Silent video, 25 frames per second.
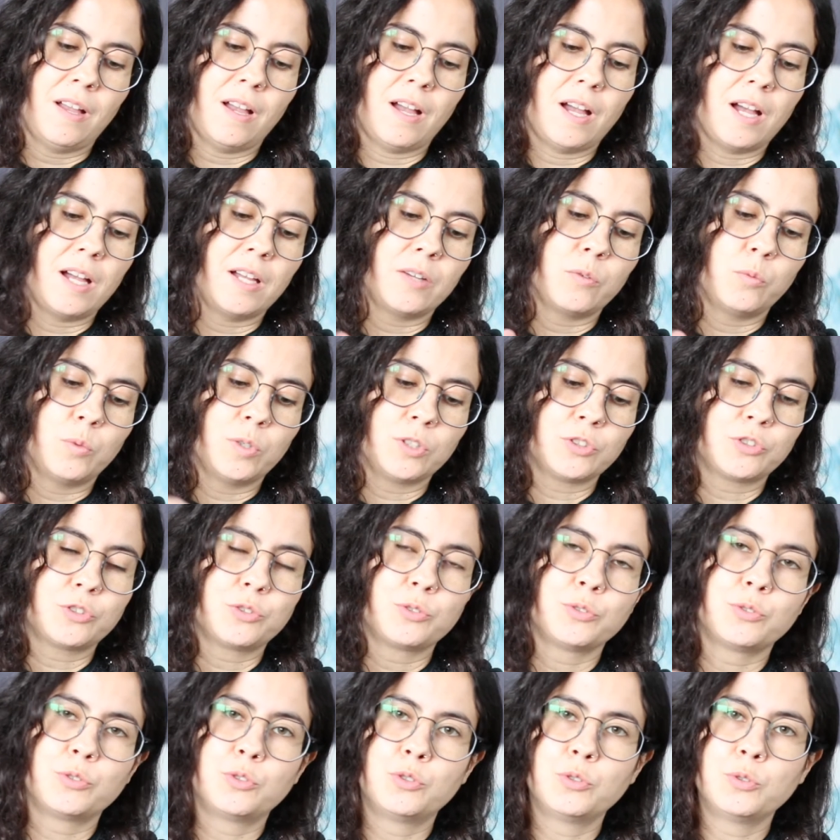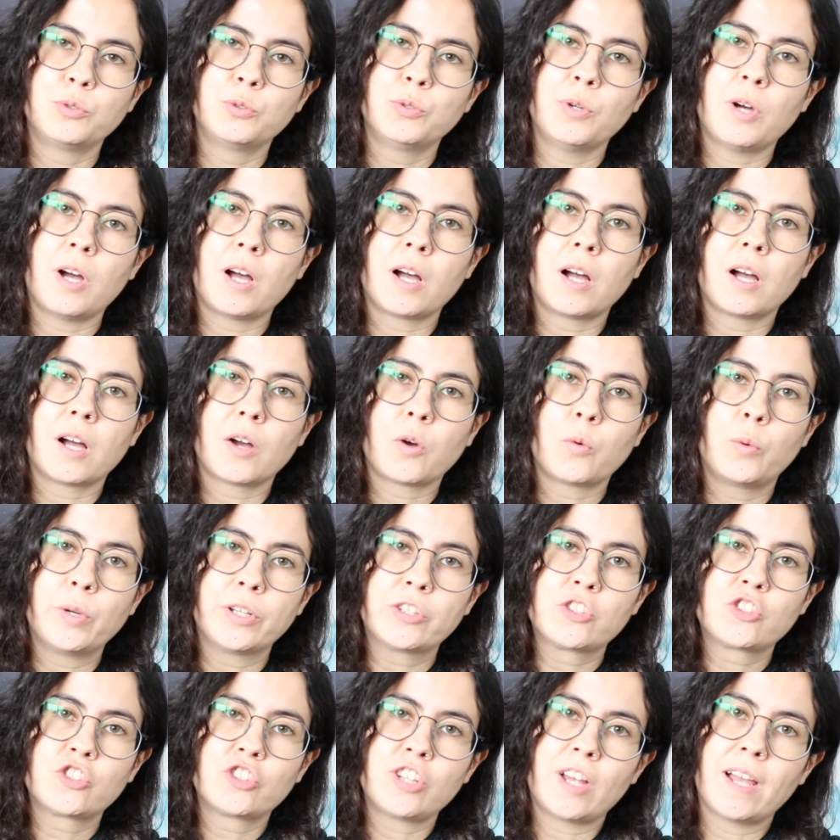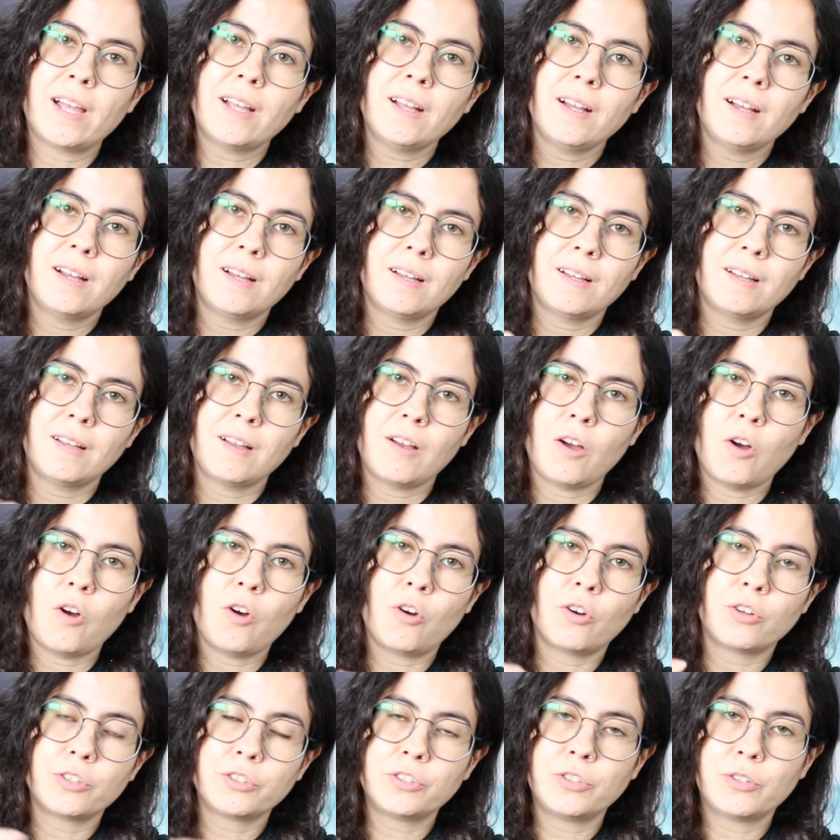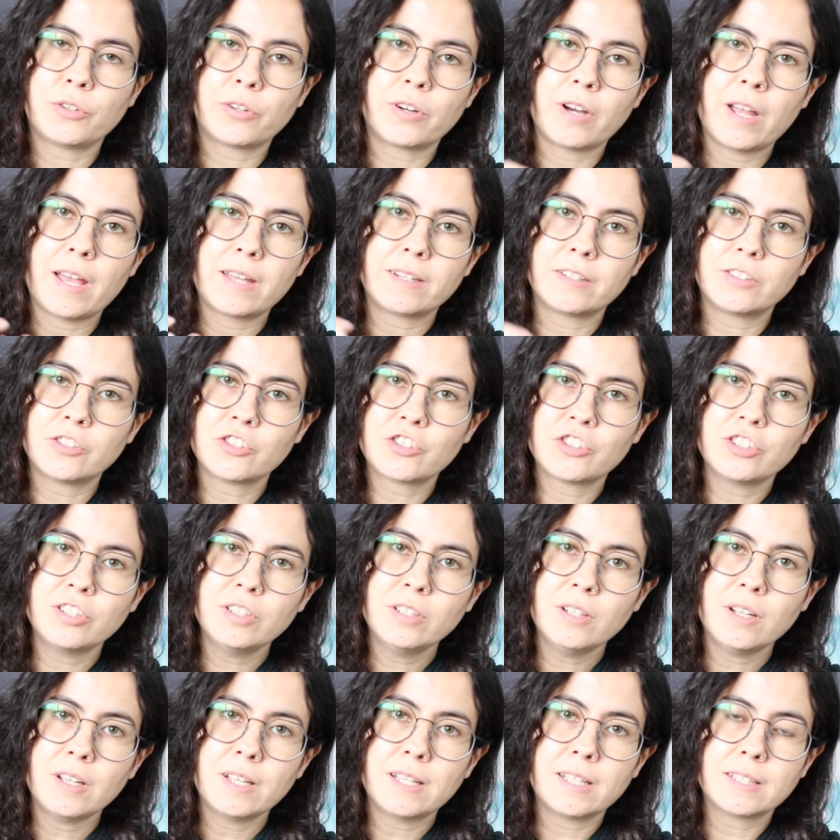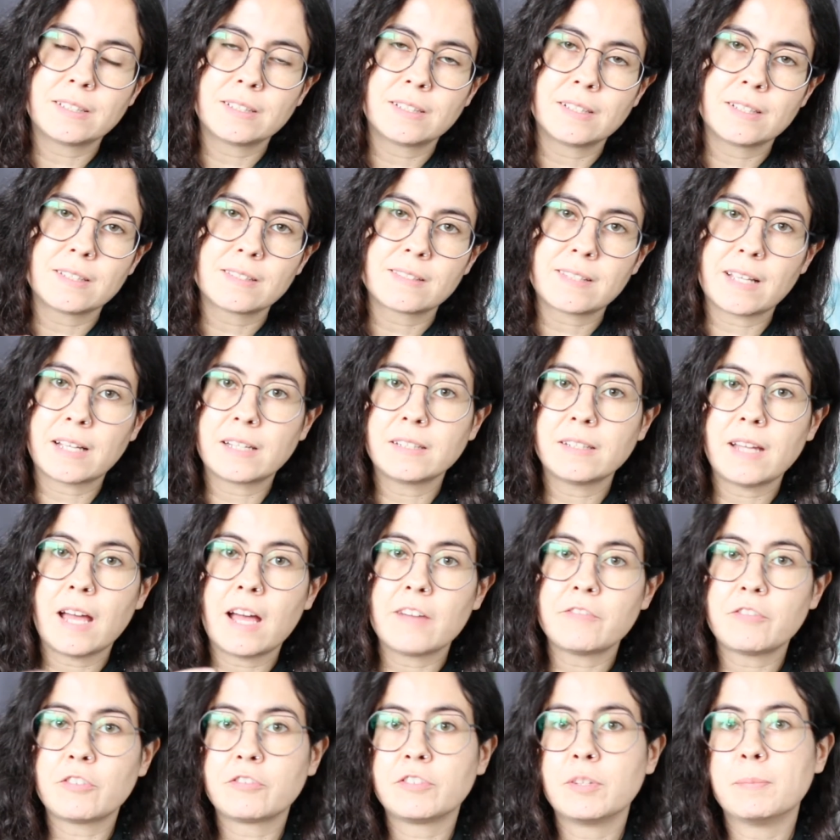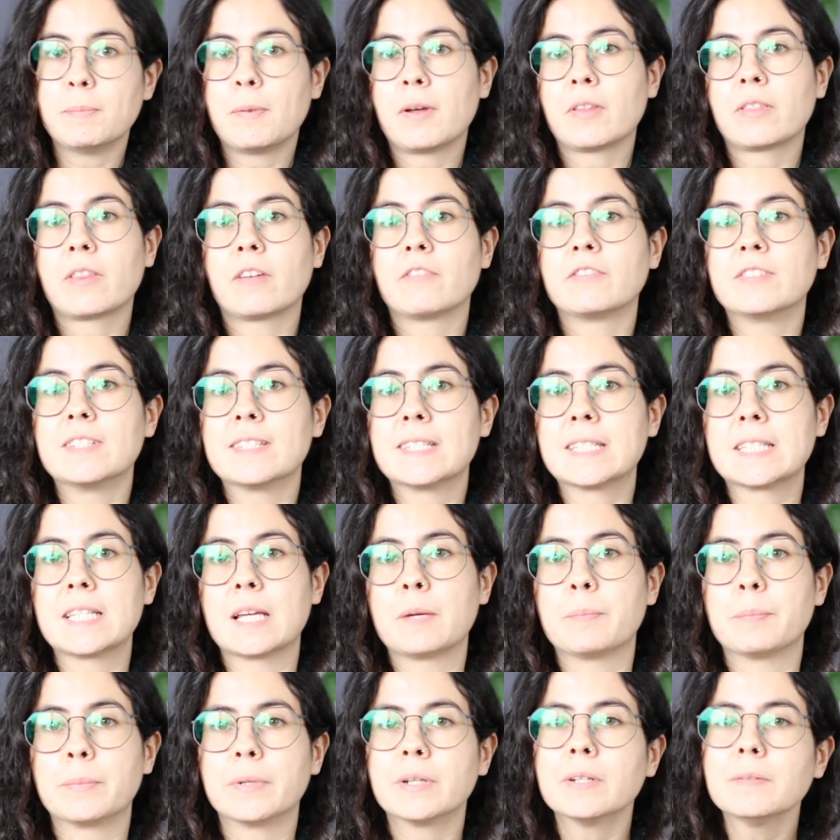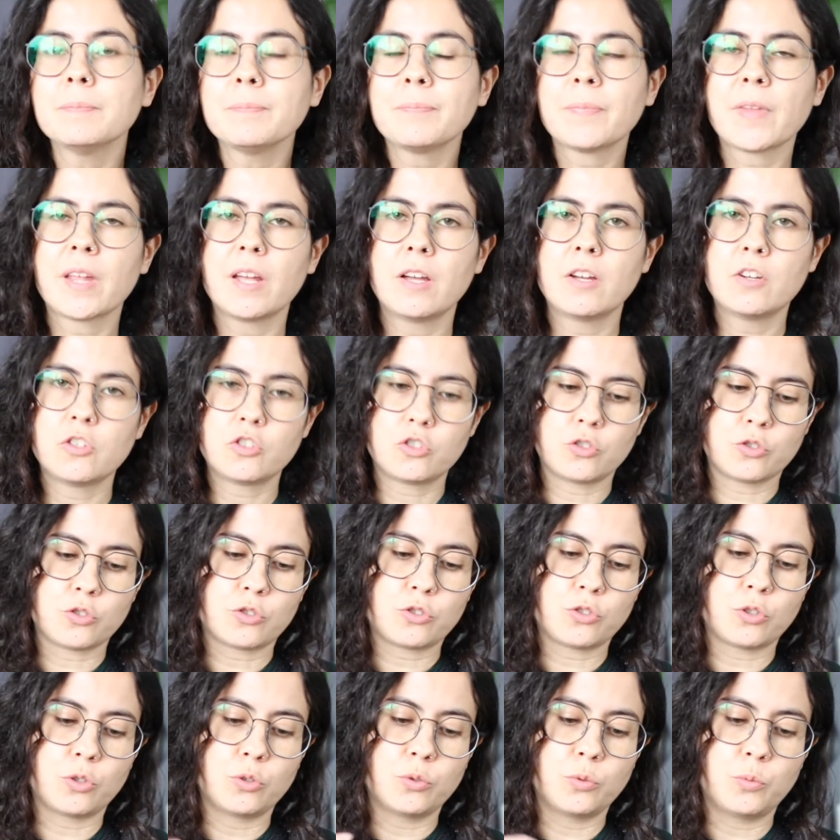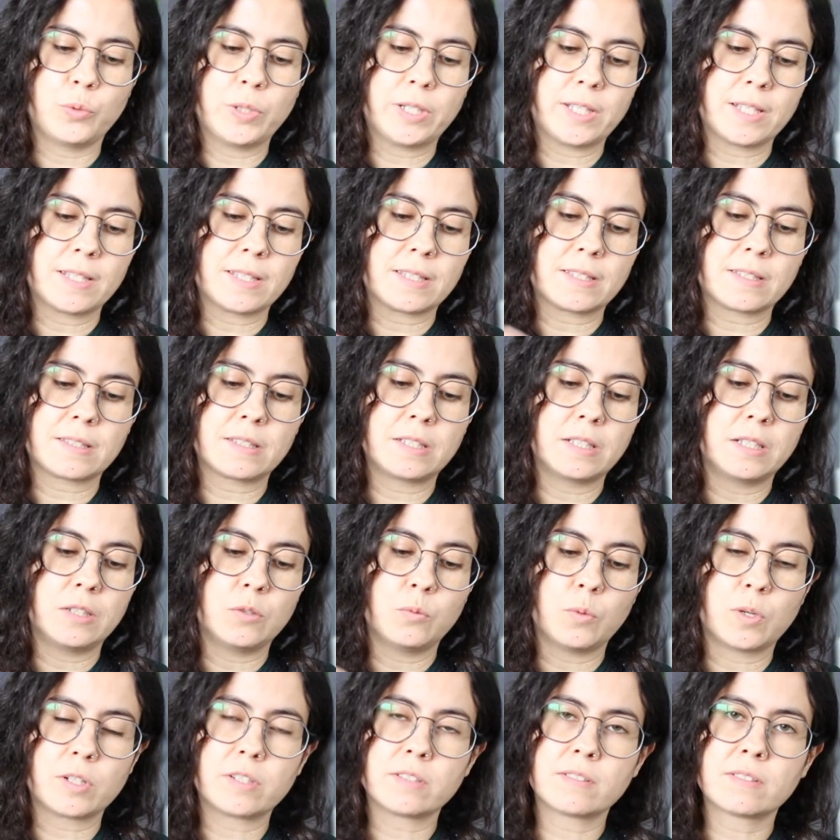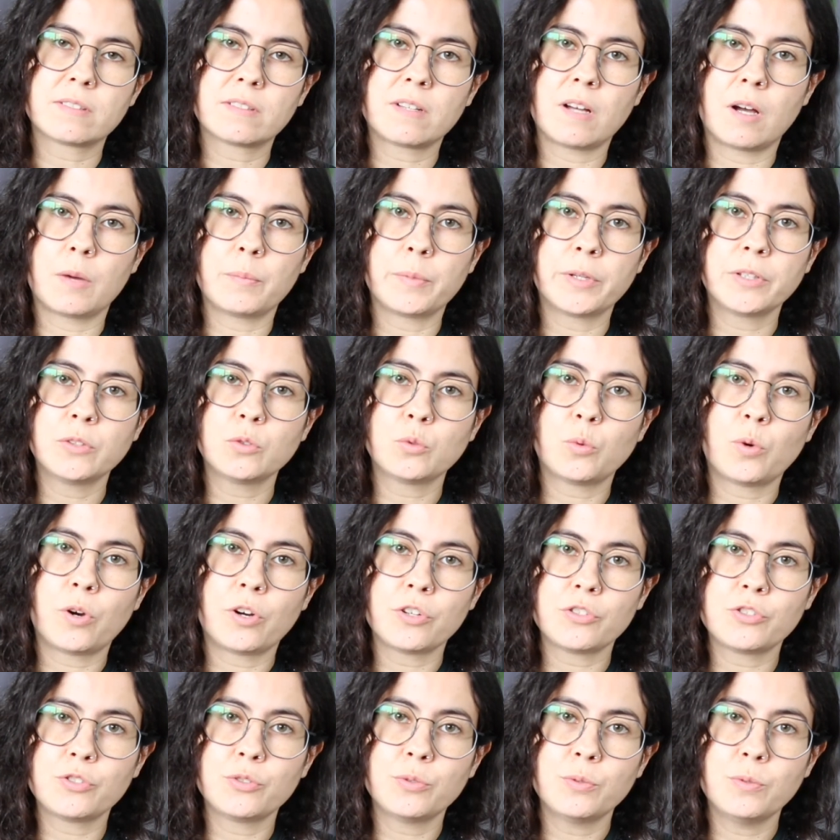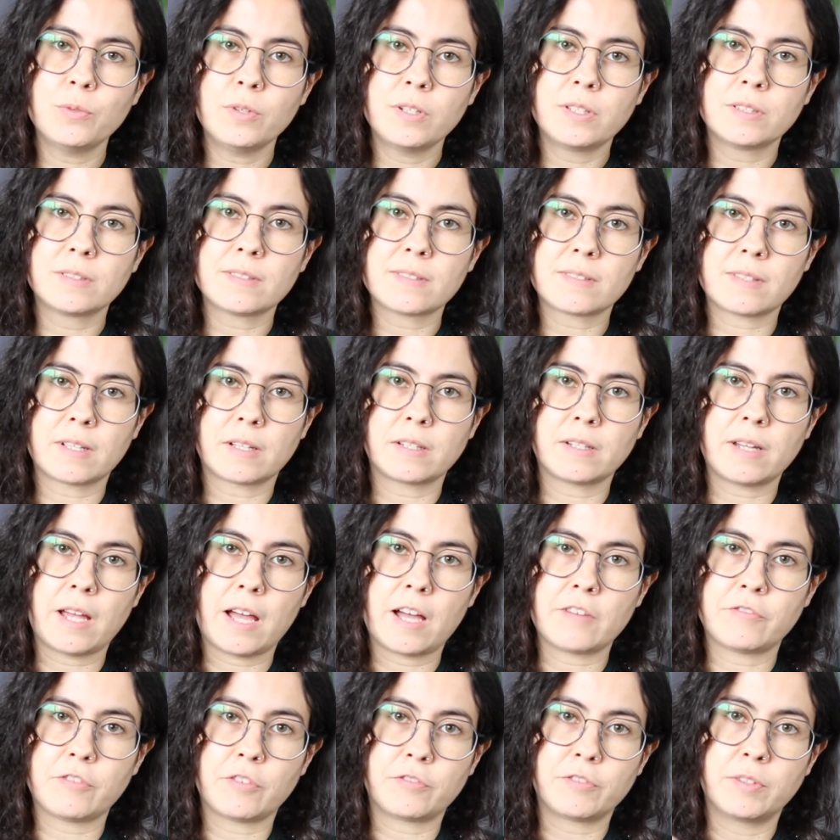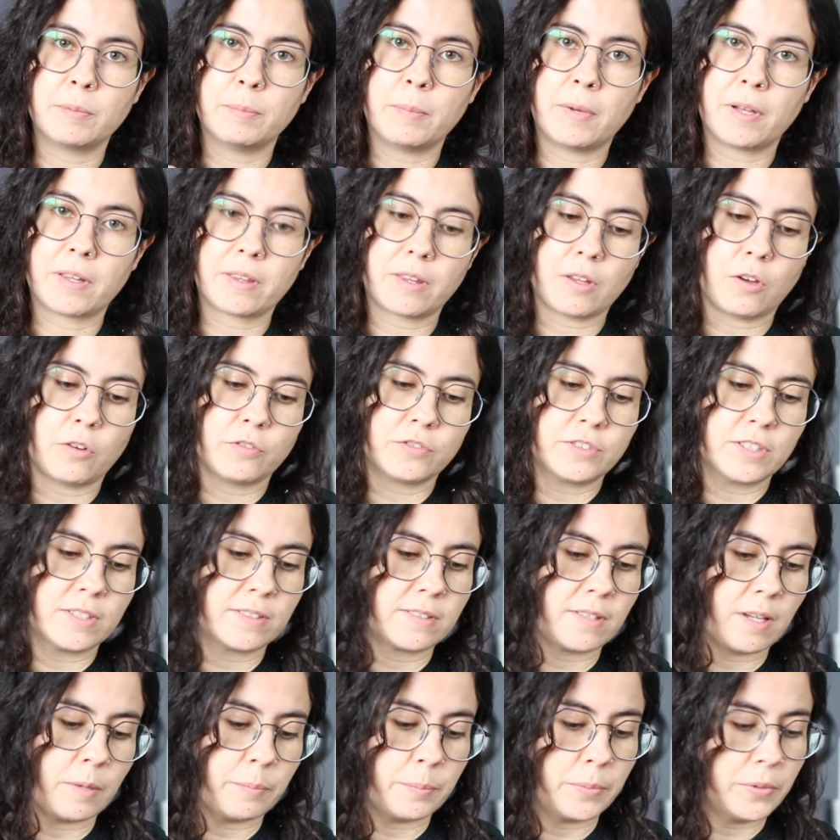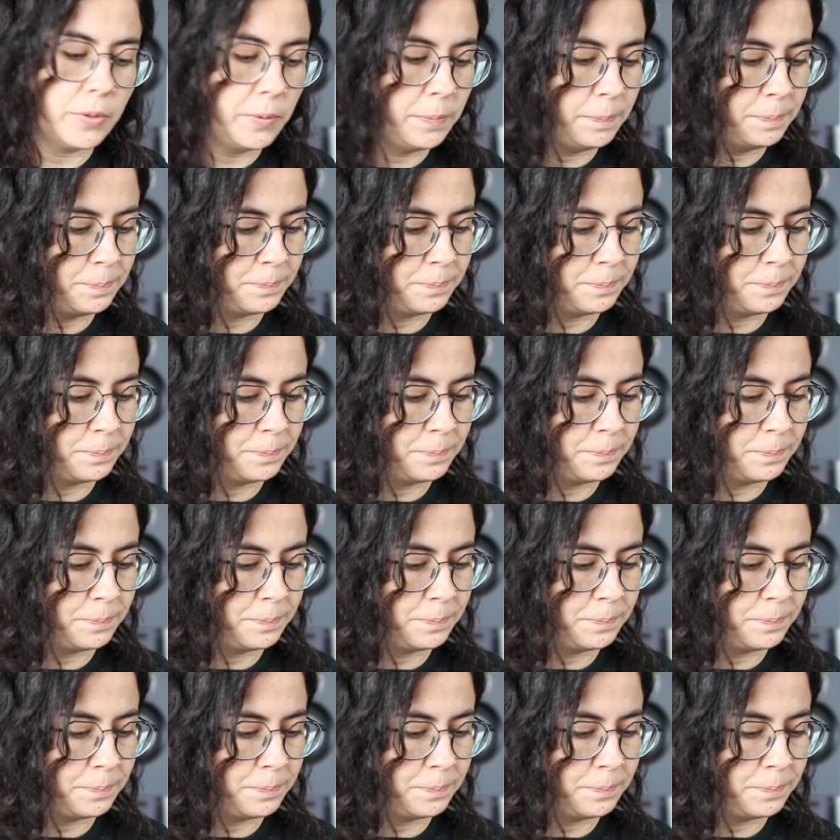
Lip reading: I want to do a quick check on your energy in the second half of the month of December, just so we can see what is coming towards you in the second half of the month of December.